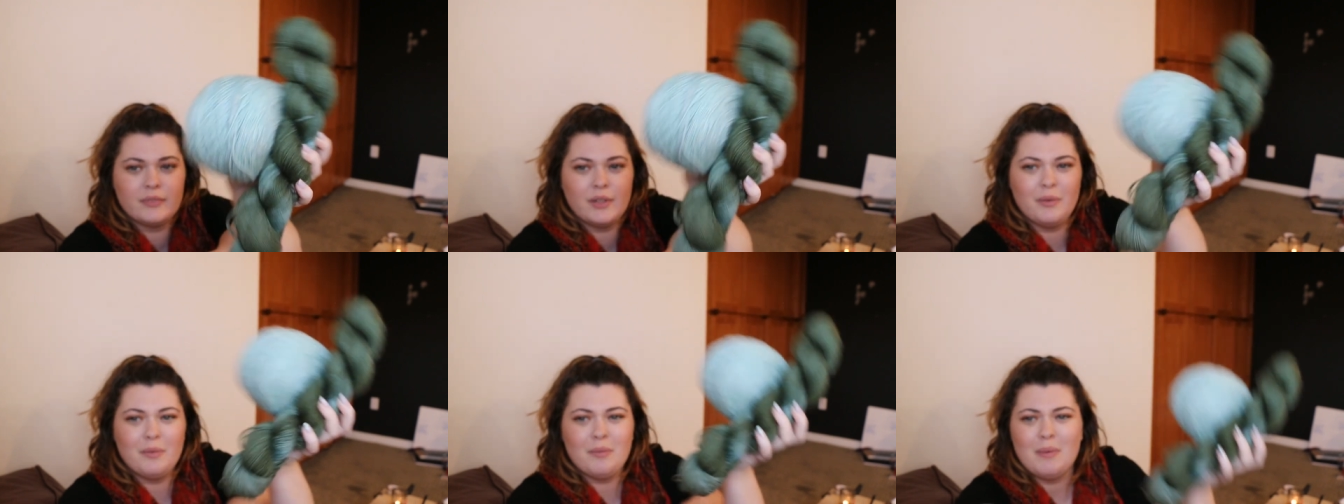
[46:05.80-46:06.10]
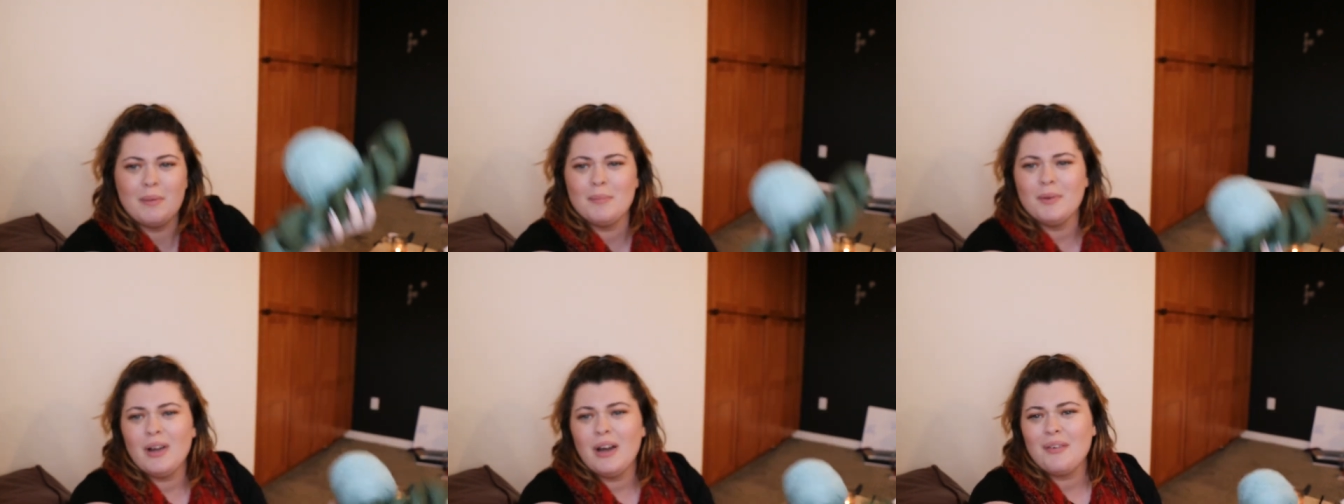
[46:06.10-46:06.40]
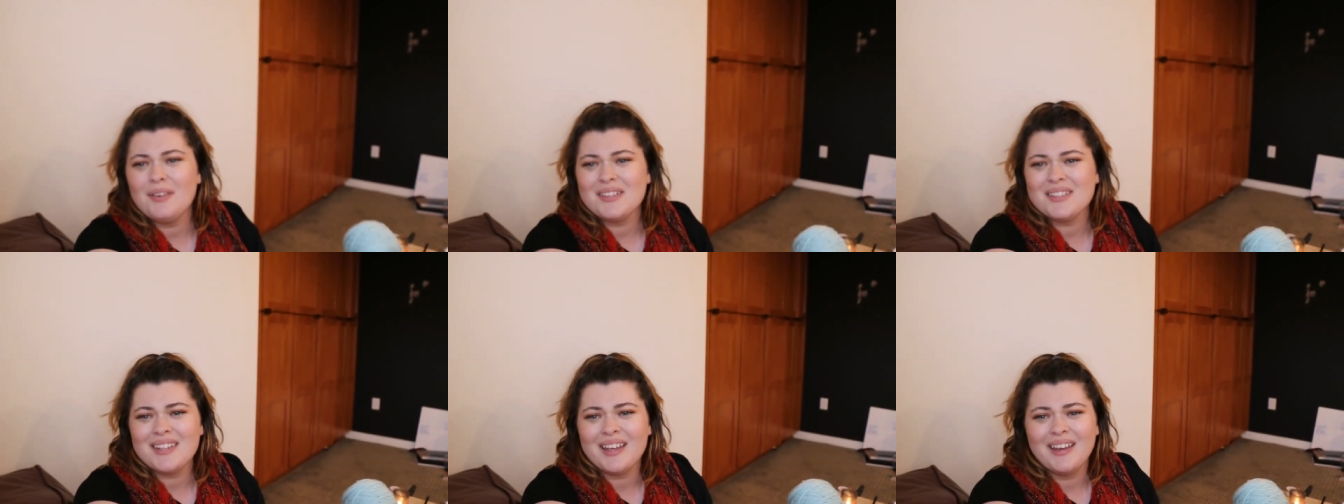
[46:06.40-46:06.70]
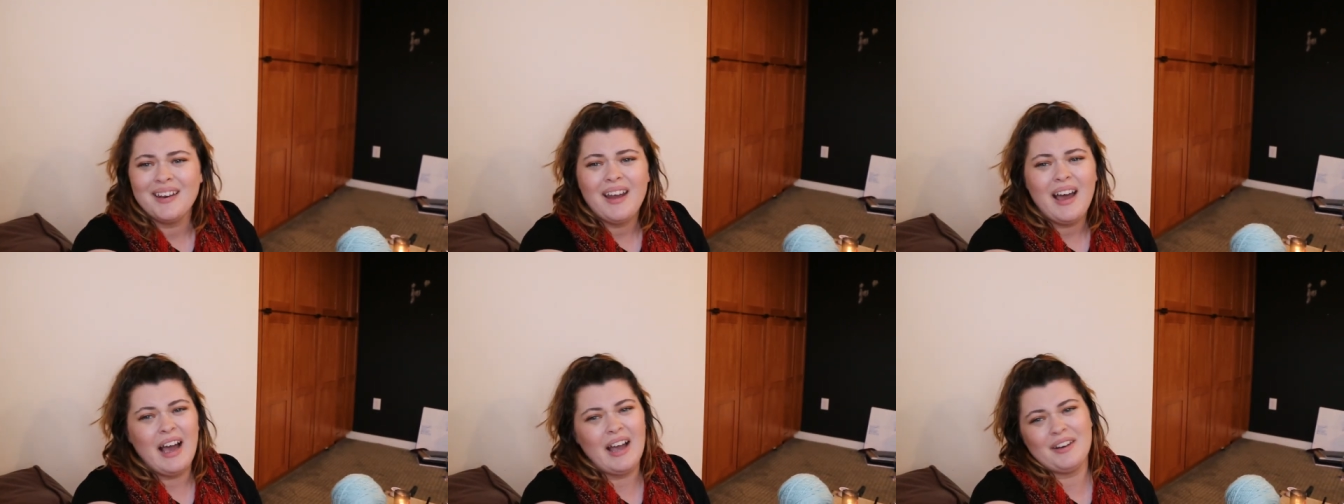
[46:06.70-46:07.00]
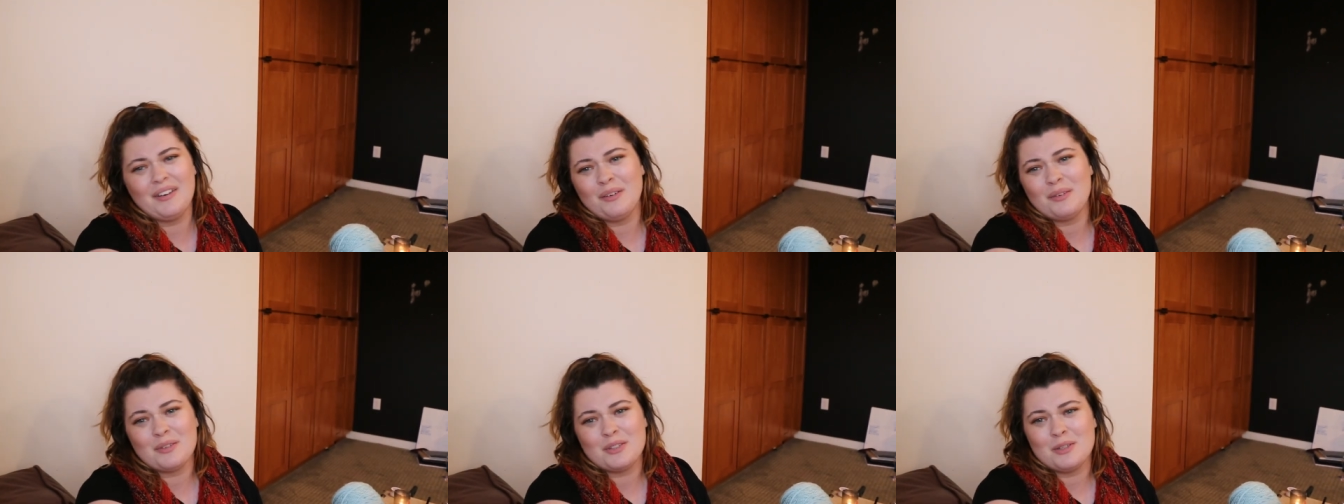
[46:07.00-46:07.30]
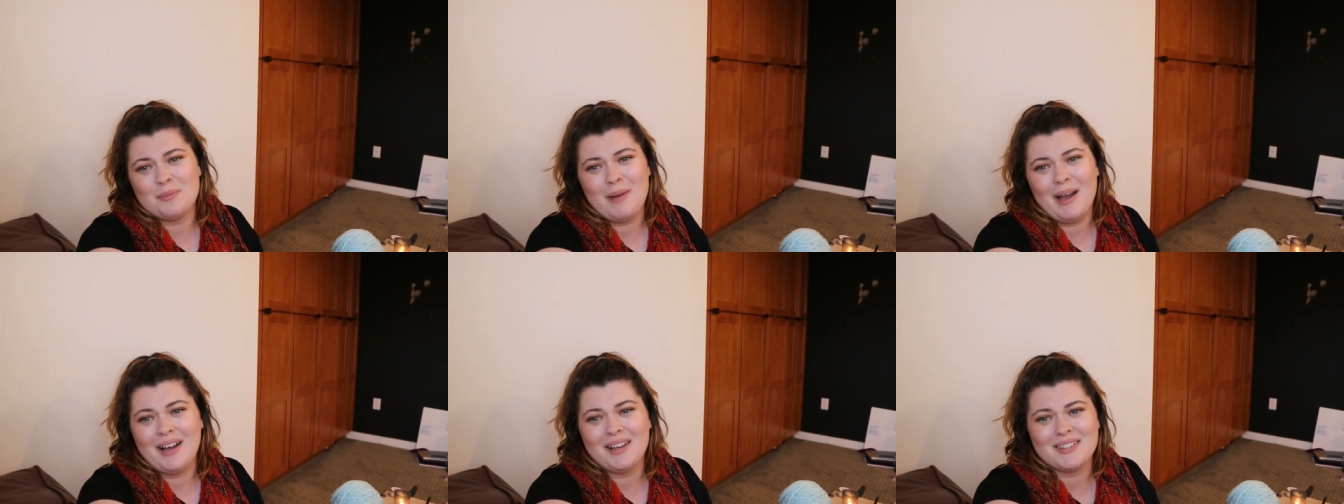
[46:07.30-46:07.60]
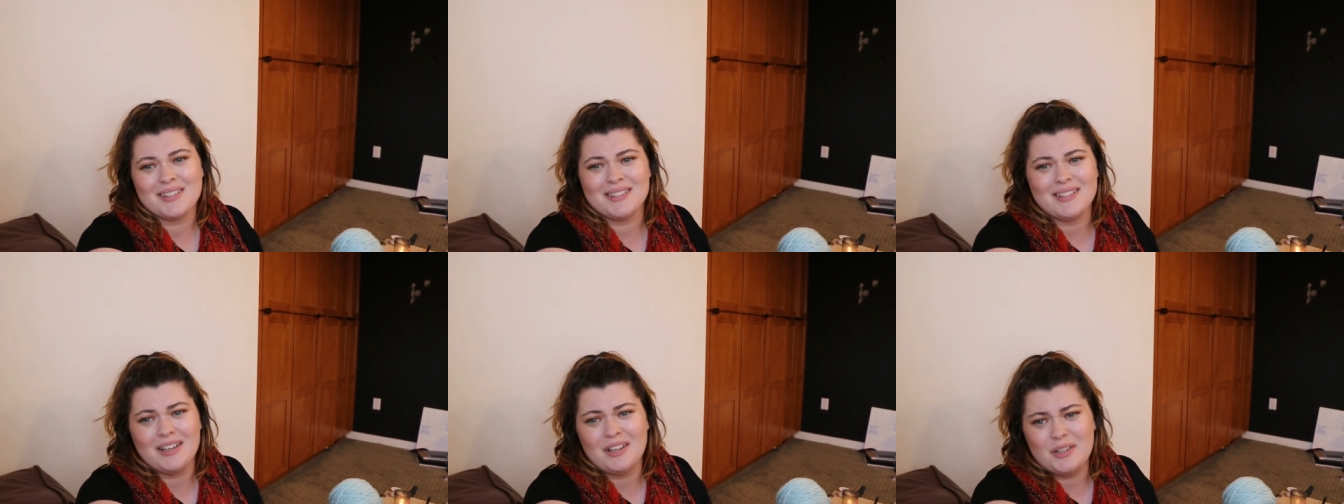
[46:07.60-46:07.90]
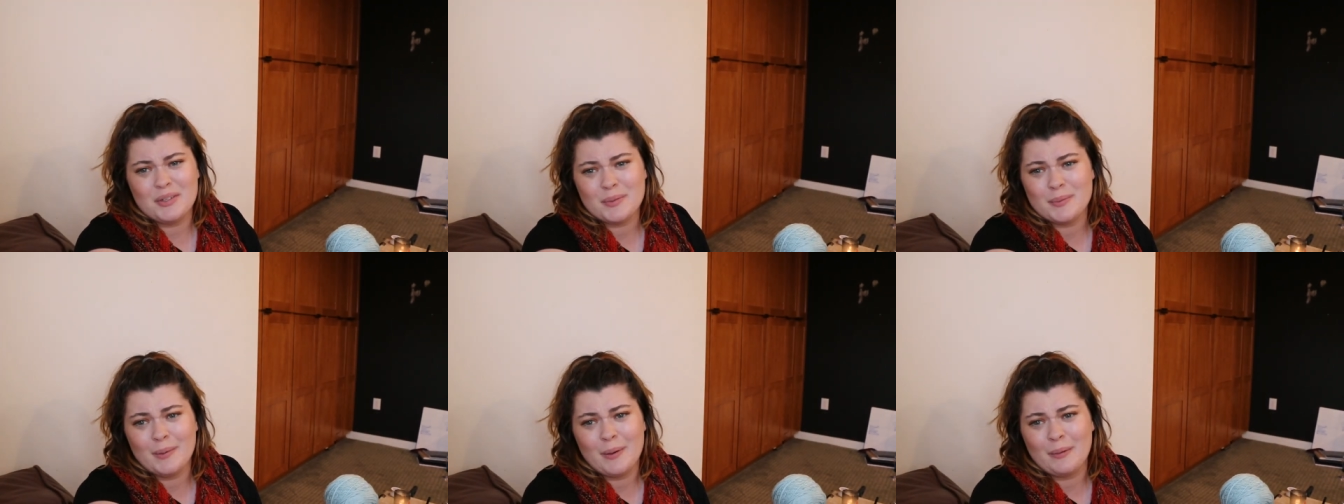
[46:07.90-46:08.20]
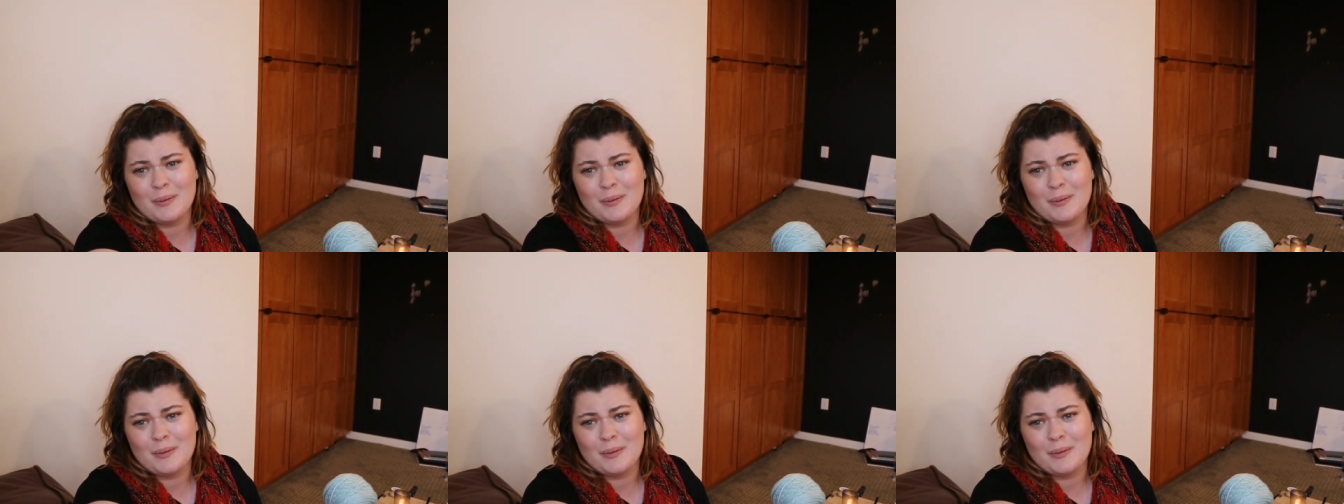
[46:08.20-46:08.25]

Remember how I said I don't do pastels when